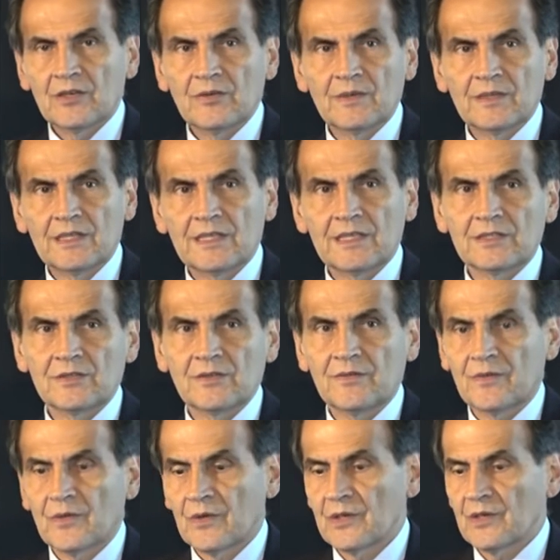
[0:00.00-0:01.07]
over the age of
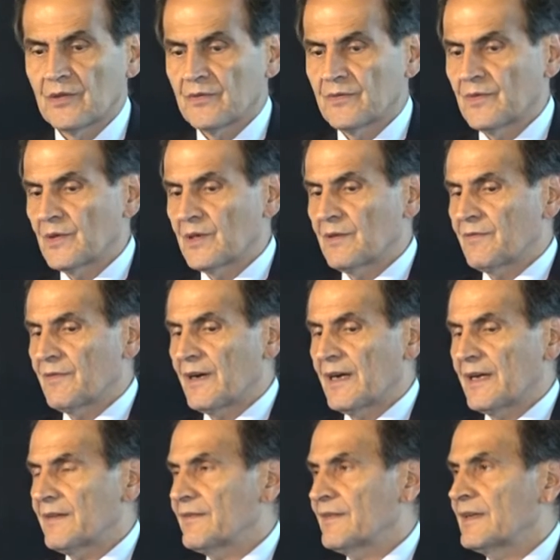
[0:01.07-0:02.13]
40 or
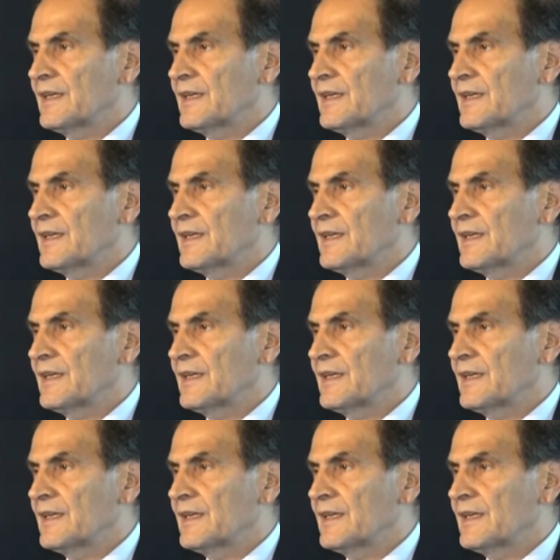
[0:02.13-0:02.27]
45.